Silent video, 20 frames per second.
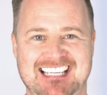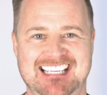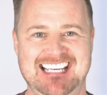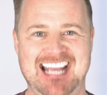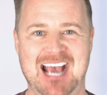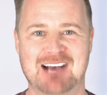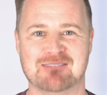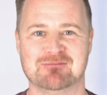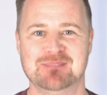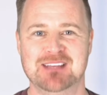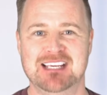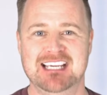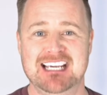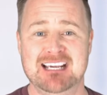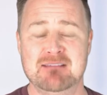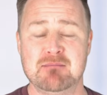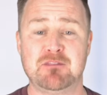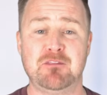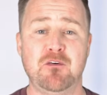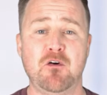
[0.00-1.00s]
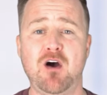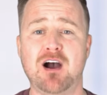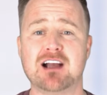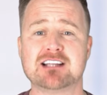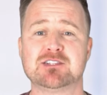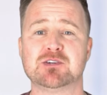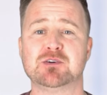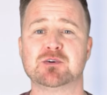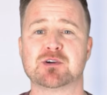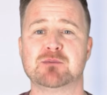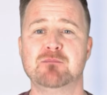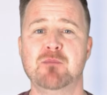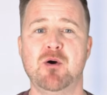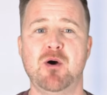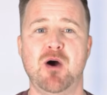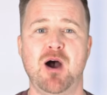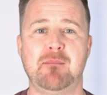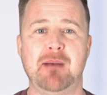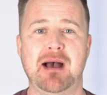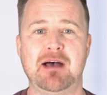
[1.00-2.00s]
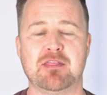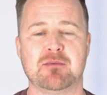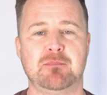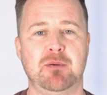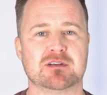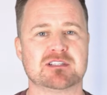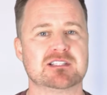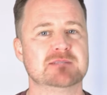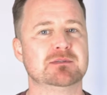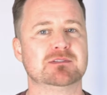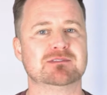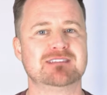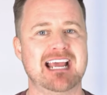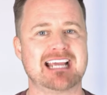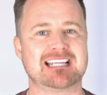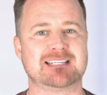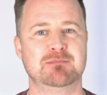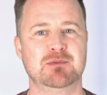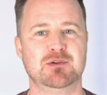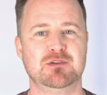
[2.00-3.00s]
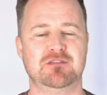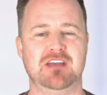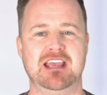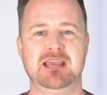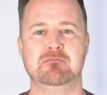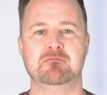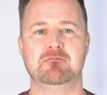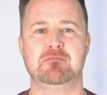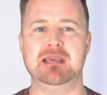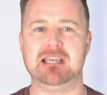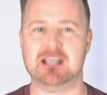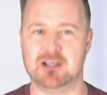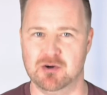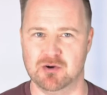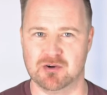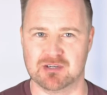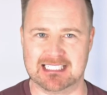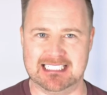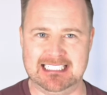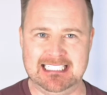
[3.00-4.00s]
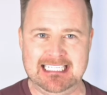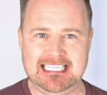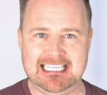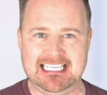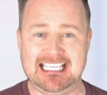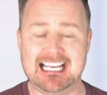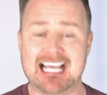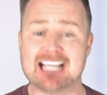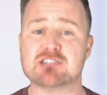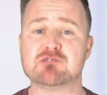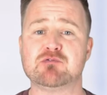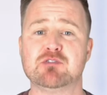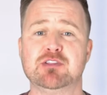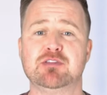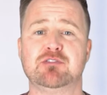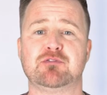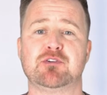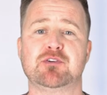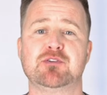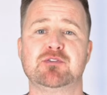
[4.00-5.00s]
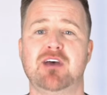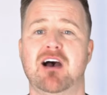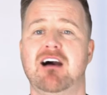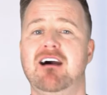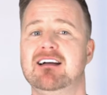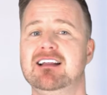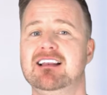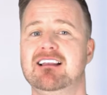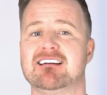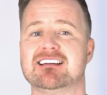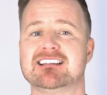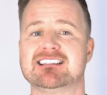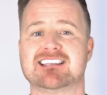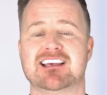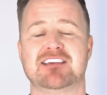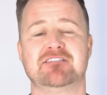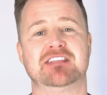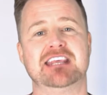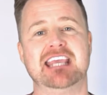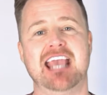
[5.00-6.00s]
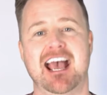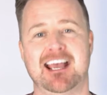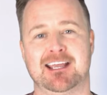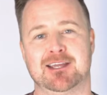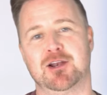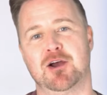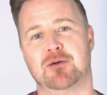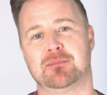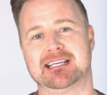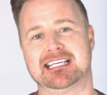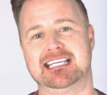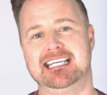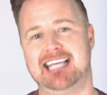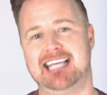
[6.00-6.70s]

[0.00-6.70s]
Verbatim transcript: Now, before I talk more about the possible next move in Bitcoin, let's run through the highlights of the economic